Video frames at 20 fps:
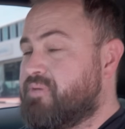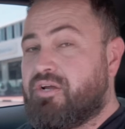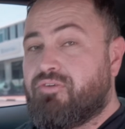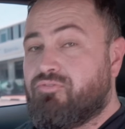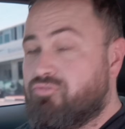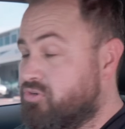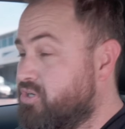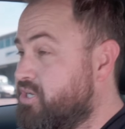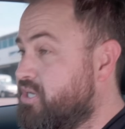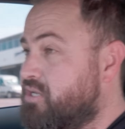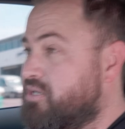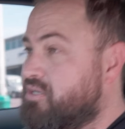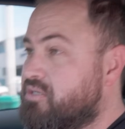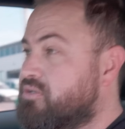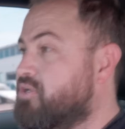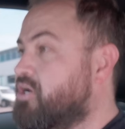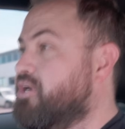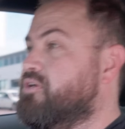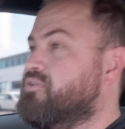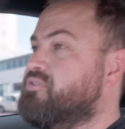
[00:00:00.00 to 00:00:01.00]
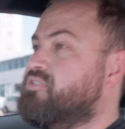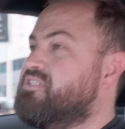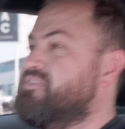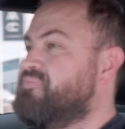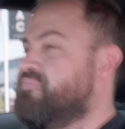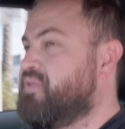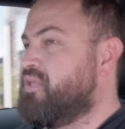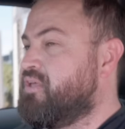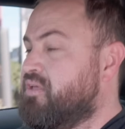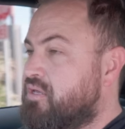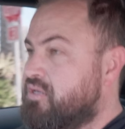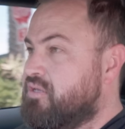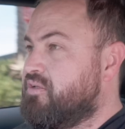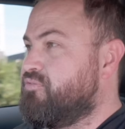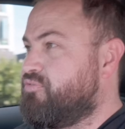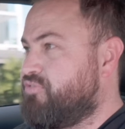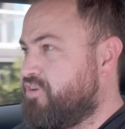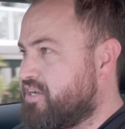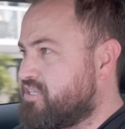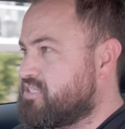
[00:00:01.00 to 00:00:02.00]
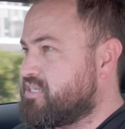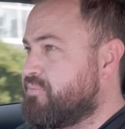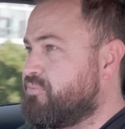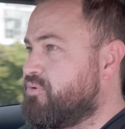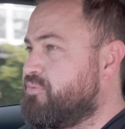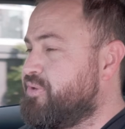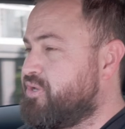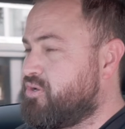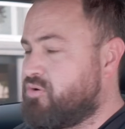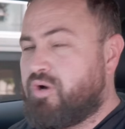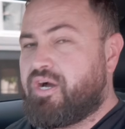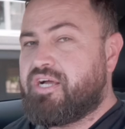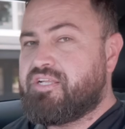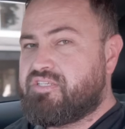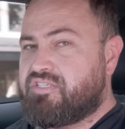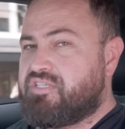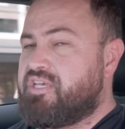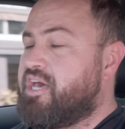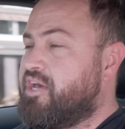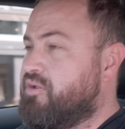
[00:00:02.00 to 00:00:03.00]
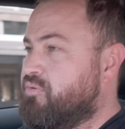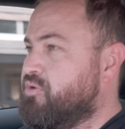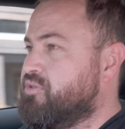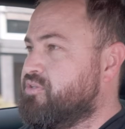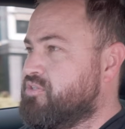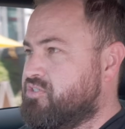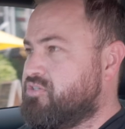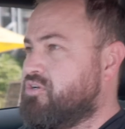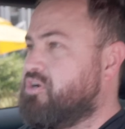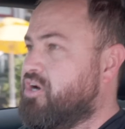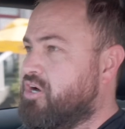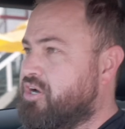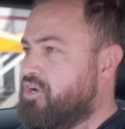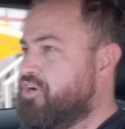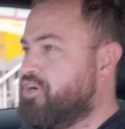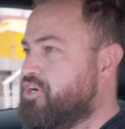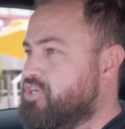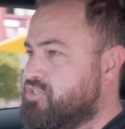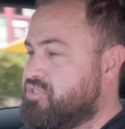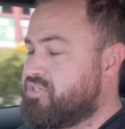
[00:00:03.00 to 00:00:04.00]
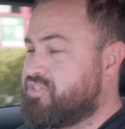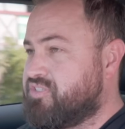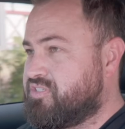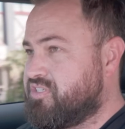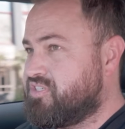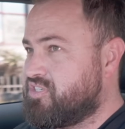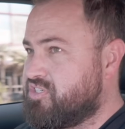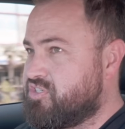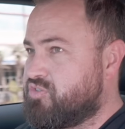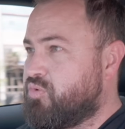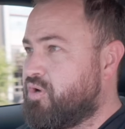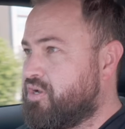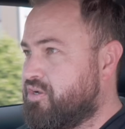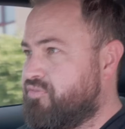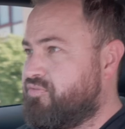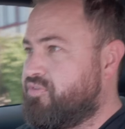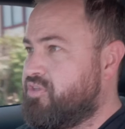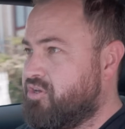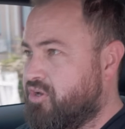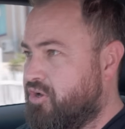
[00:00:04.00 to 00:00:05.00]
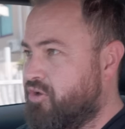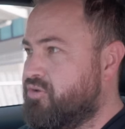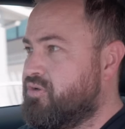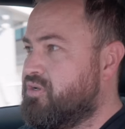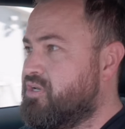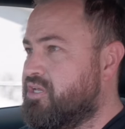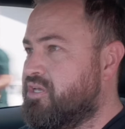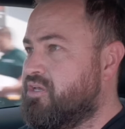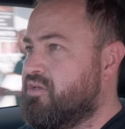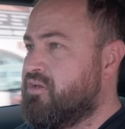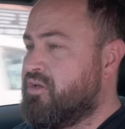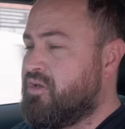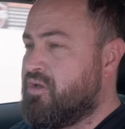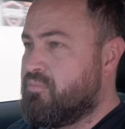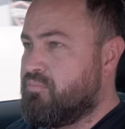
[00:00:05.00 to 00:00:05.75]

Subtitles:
I really don't. In fact, I'm going to be quite sad when this car goes, because this is one of the only